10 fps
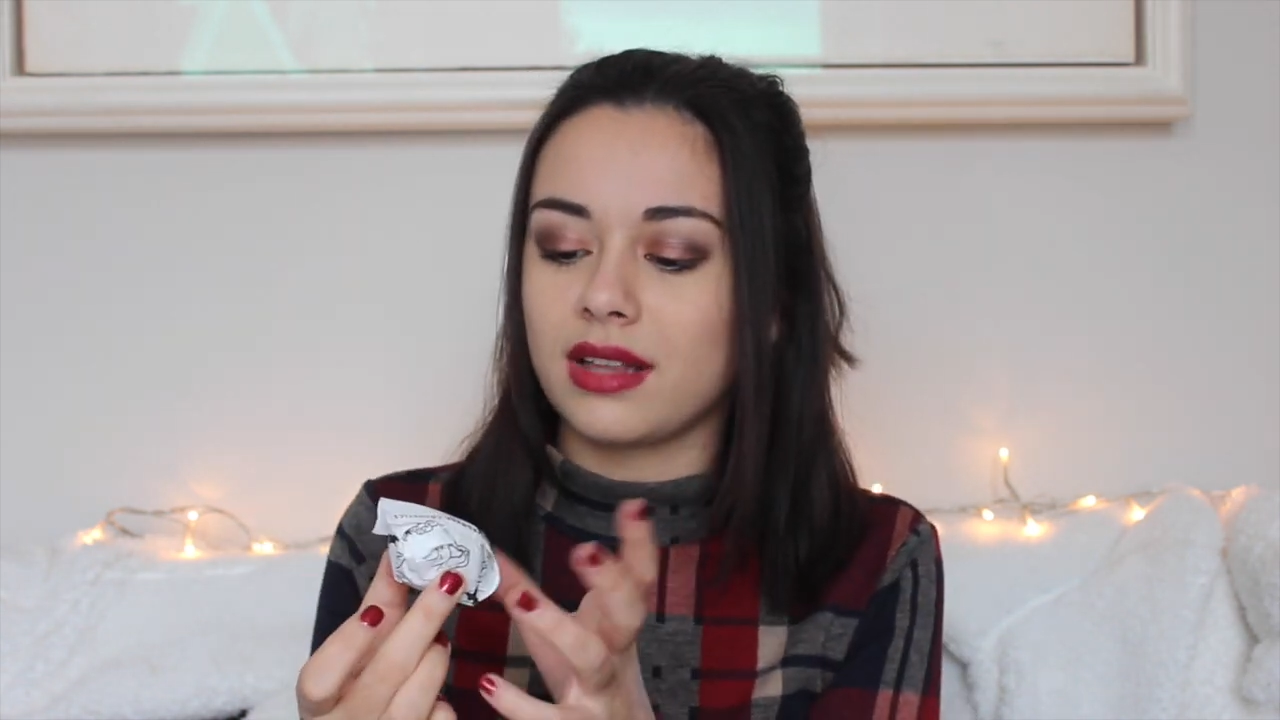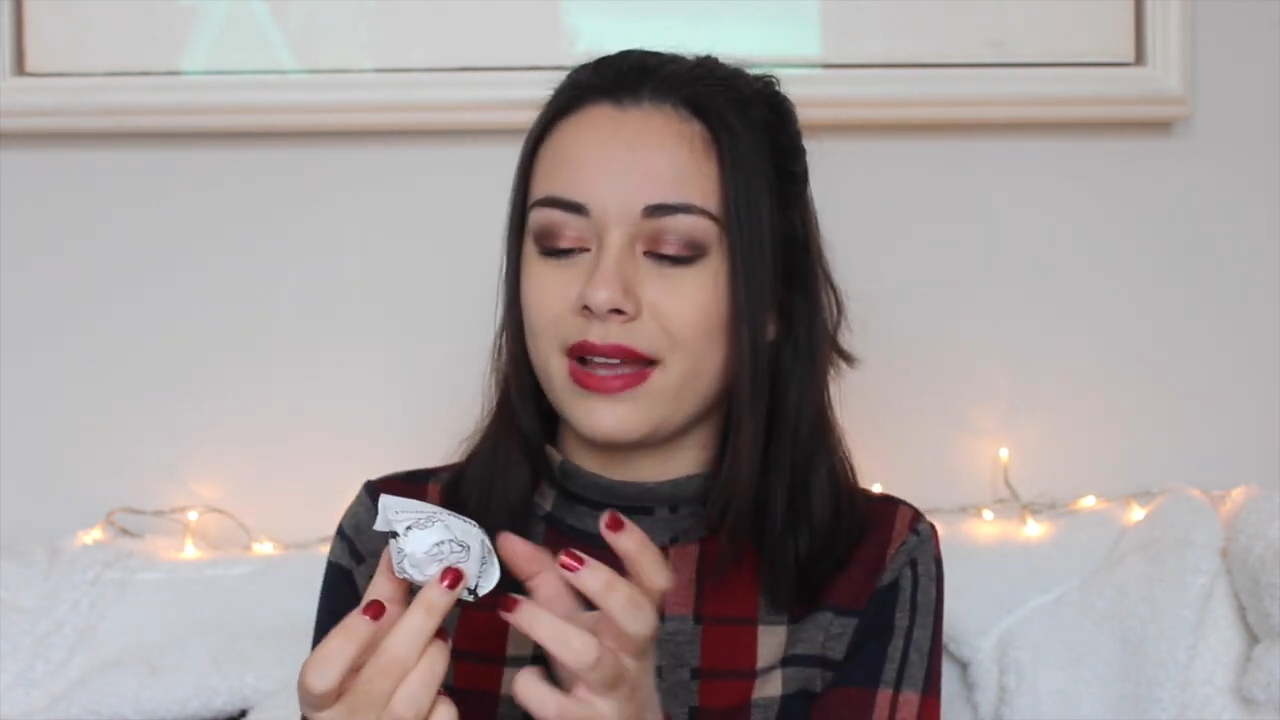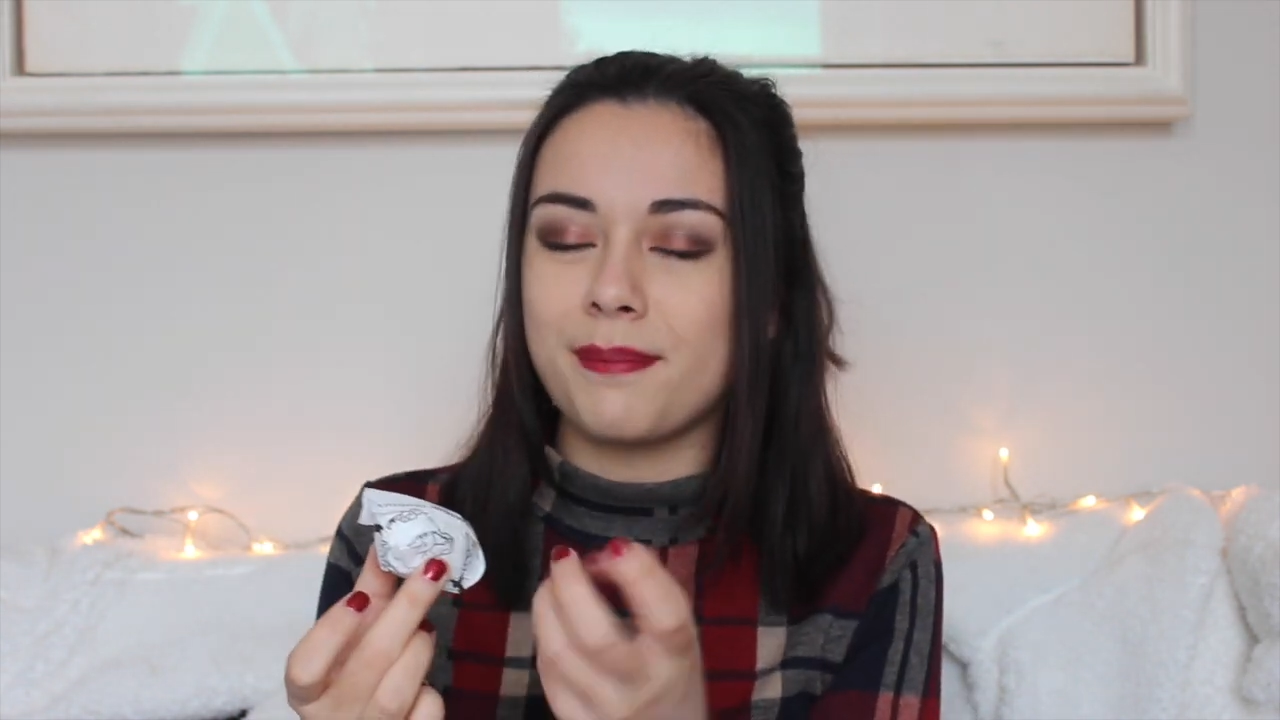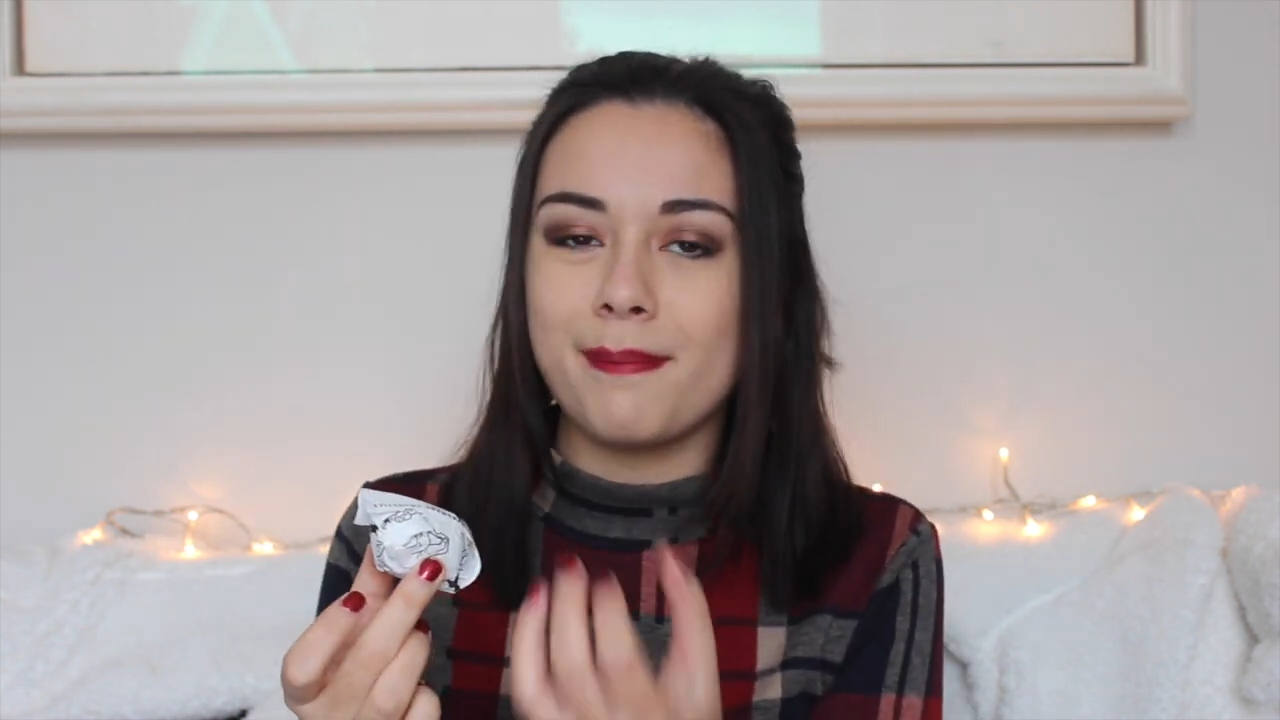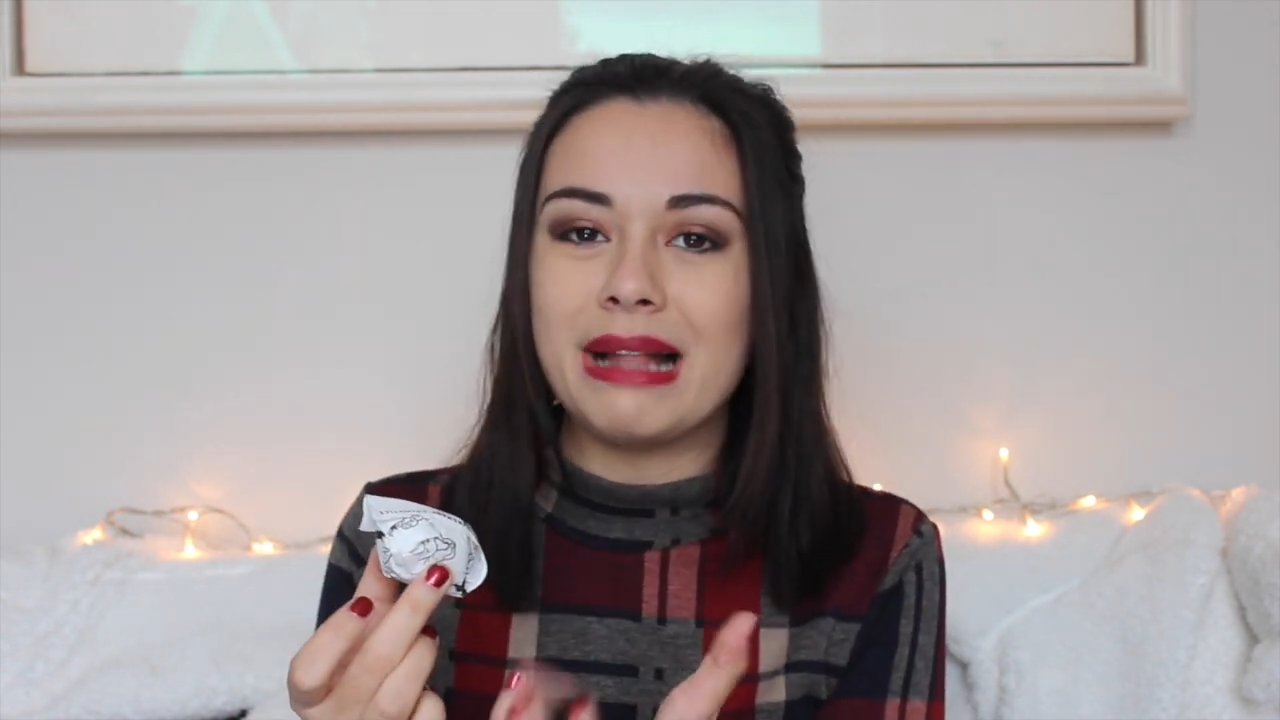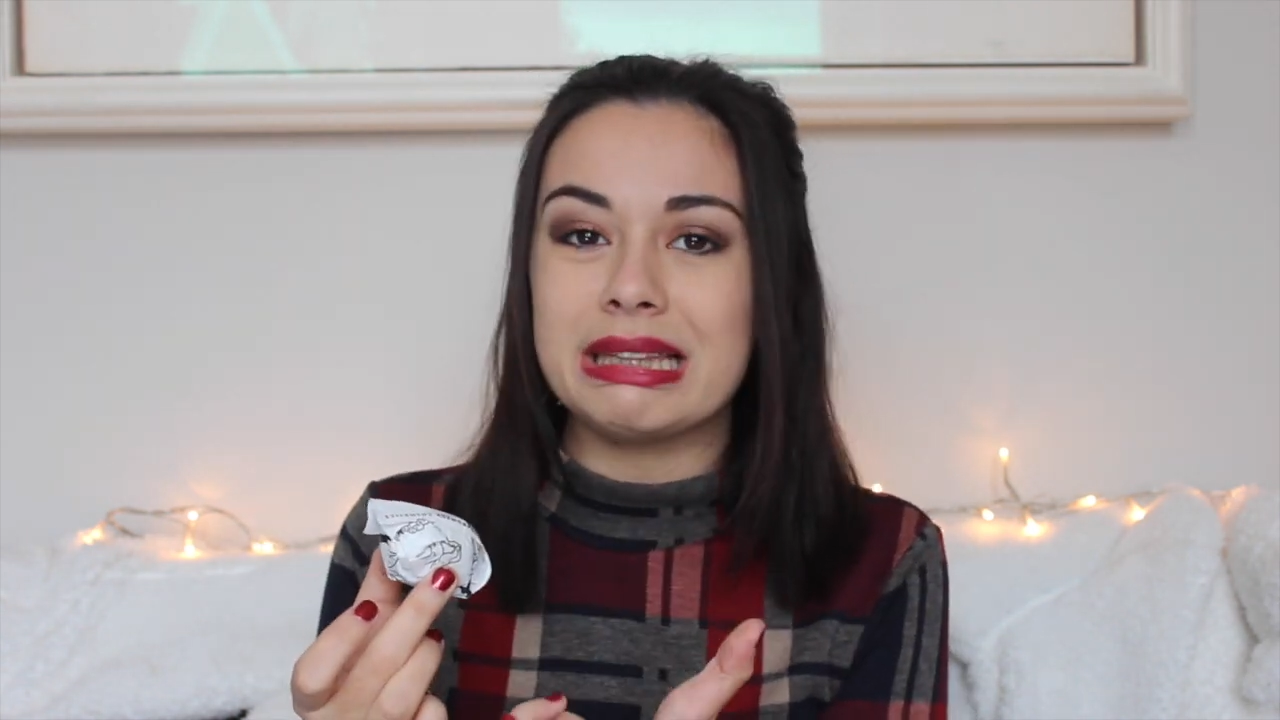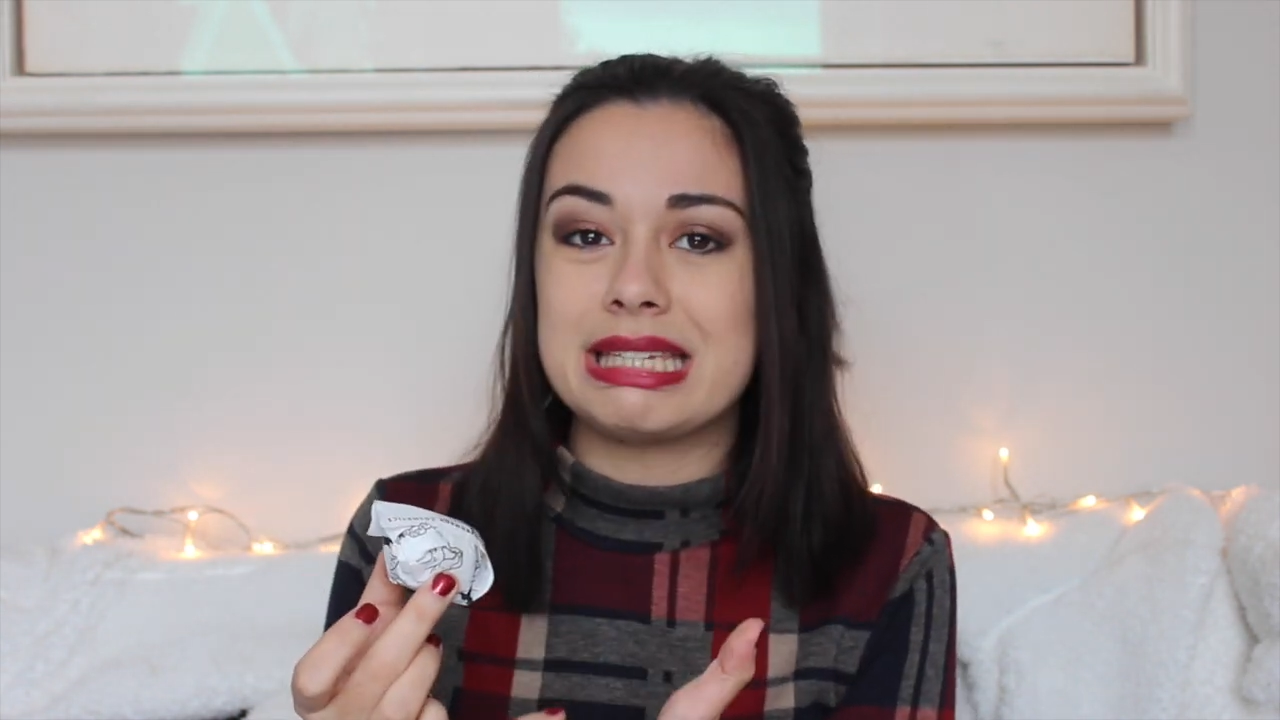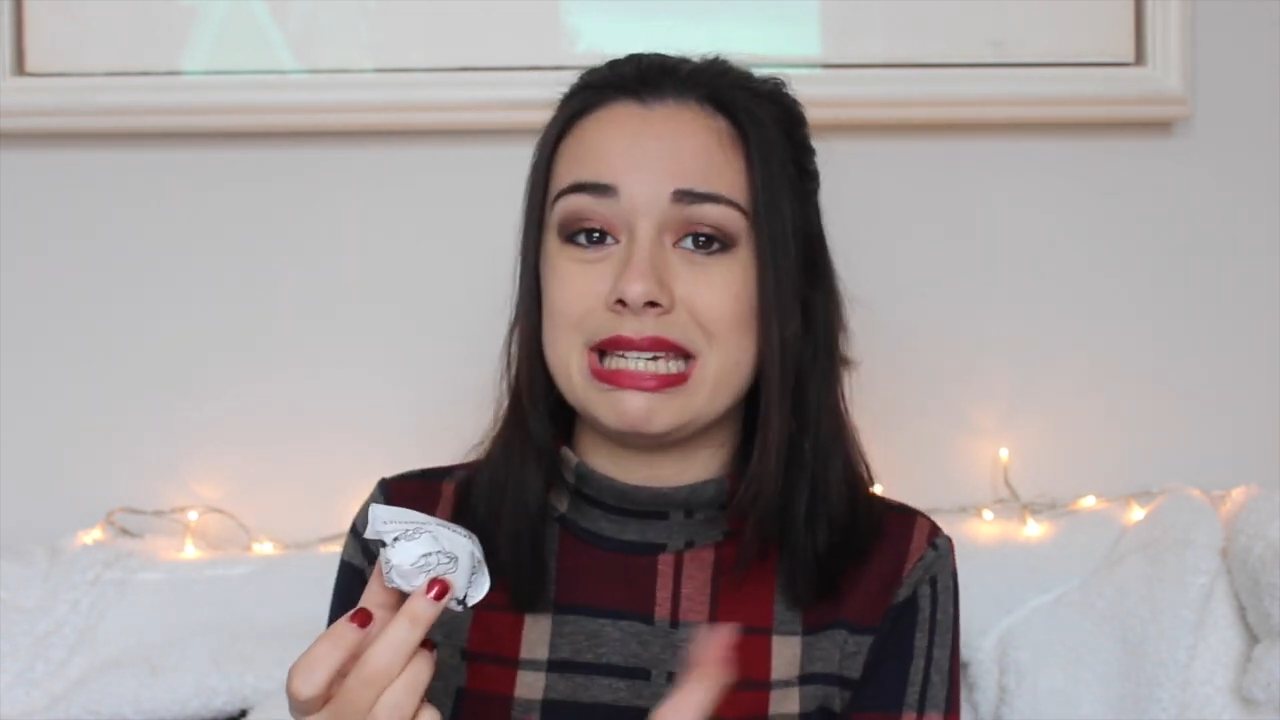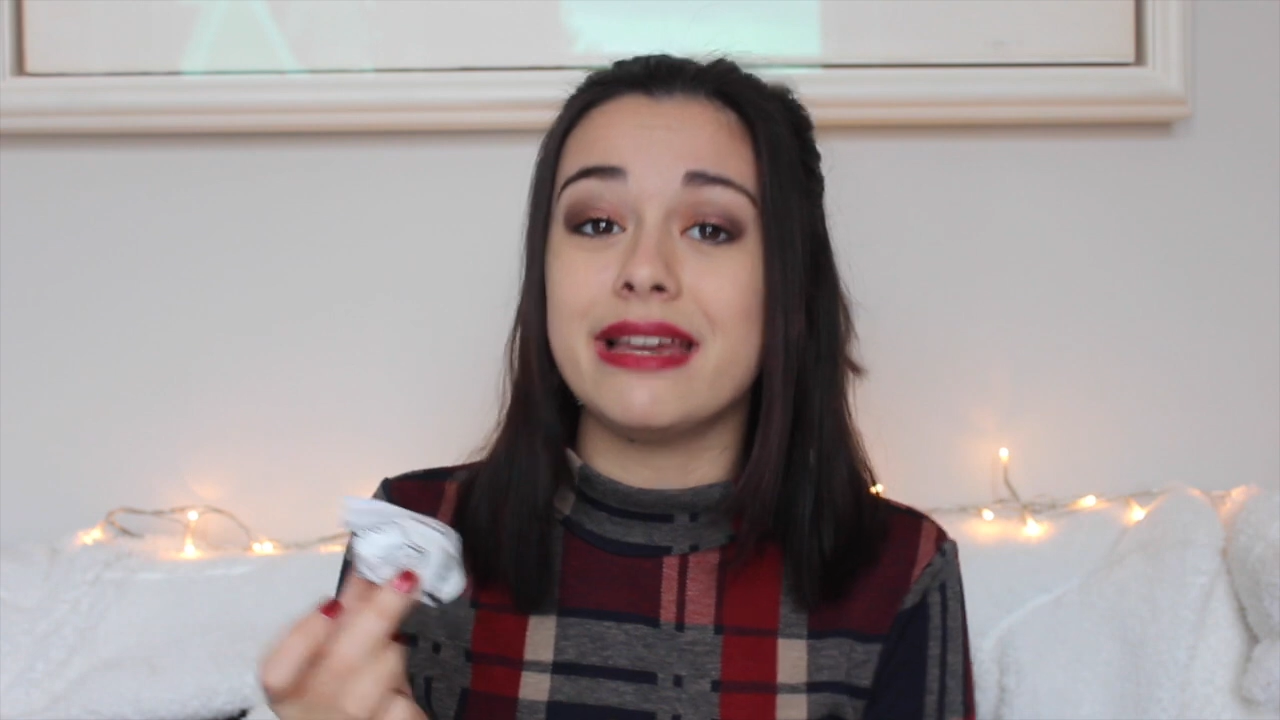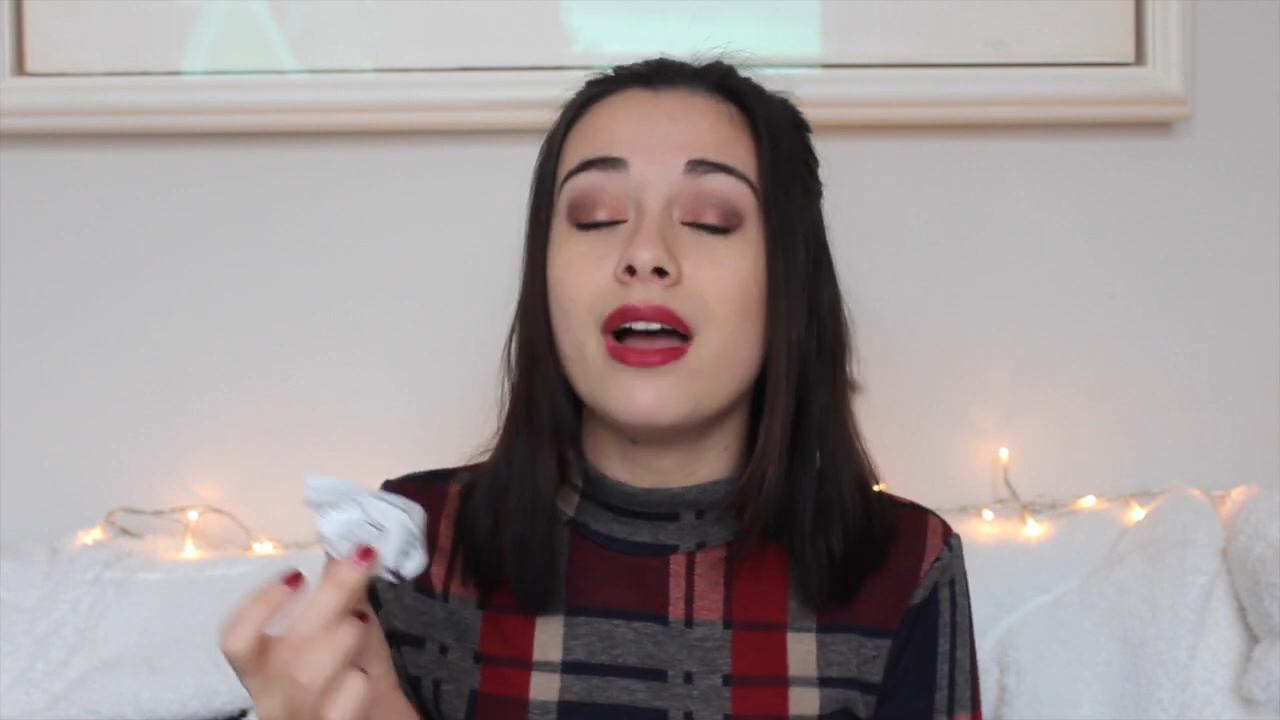like
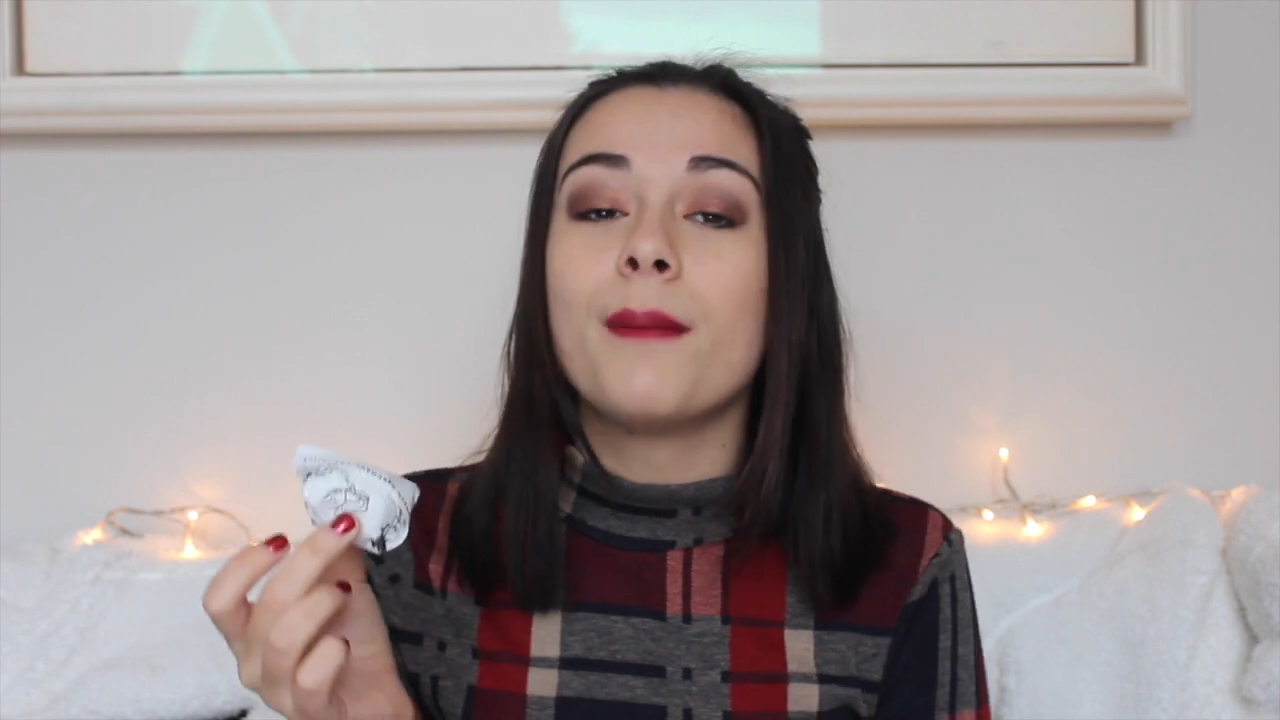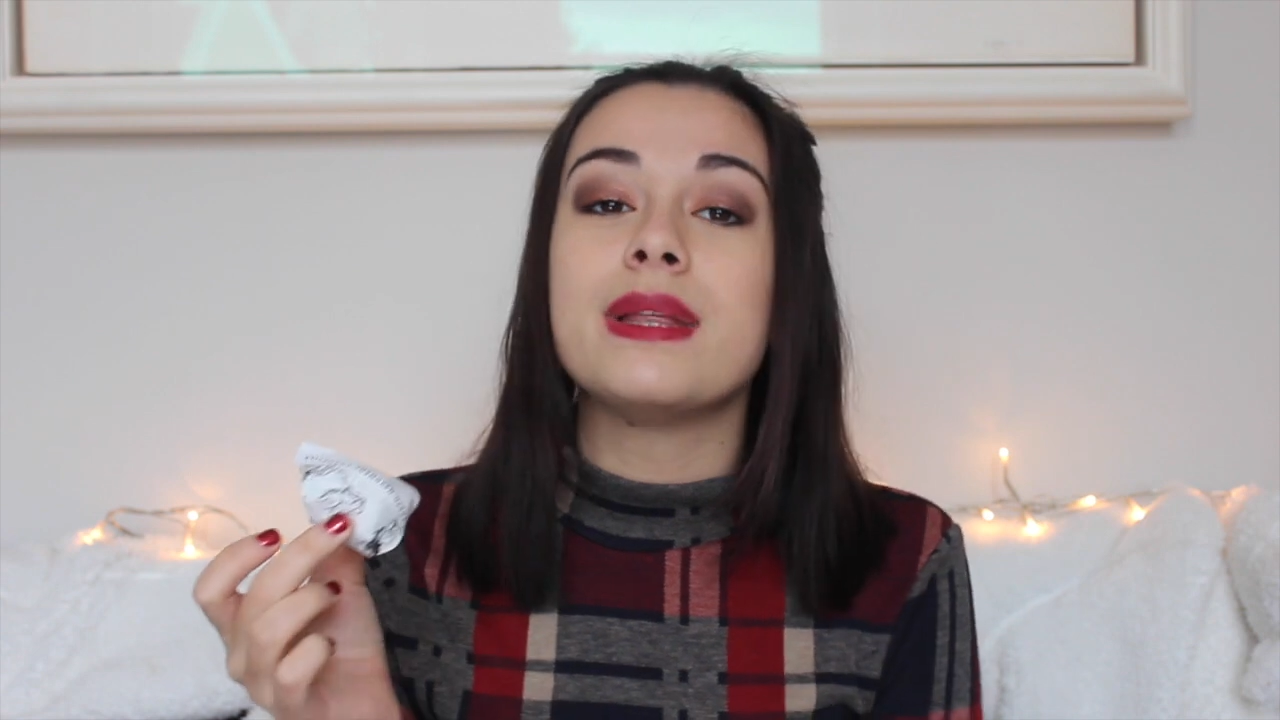melty,